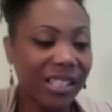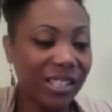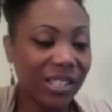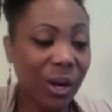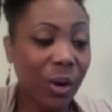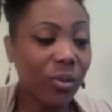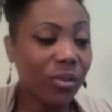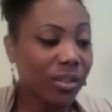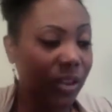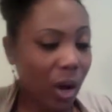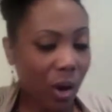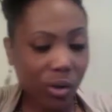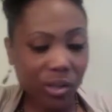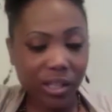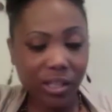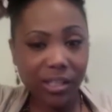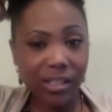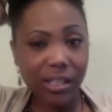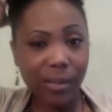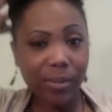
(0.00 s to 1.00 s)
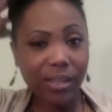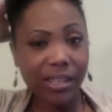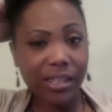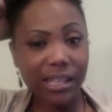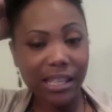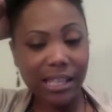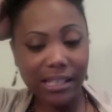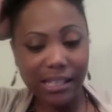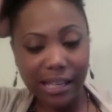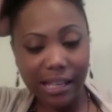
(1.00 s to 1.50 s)
So those are some of the
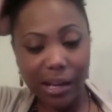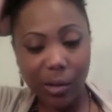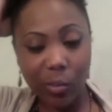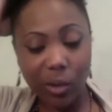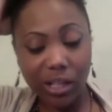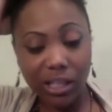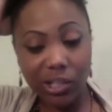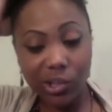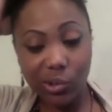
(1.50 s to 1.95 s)
things that I wanted